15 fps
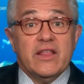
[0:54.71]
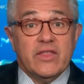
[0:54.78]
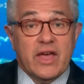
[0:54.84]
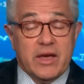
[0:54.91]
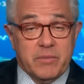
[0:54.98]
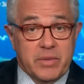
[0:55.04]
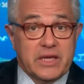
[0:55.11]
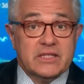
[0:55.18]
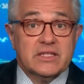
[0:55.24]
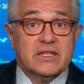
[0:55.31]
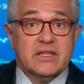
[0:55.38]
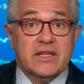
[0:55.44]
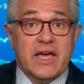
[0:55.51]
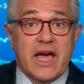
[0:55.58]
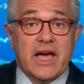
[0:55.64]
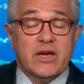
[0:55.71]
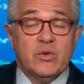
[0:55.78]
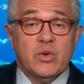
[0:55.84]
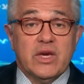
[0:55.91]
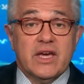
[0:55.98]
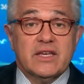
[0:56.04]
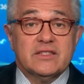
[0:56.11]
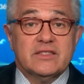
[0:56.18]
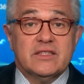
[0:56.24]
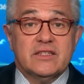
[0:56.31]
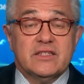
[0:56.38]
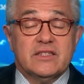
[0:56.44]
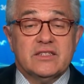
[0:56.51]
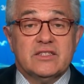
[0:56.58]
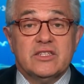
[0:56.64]
they basically acquiesced in
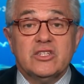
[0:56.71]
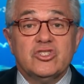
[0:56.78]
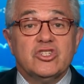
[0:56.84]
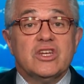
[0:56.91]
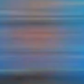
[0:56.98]
the decision.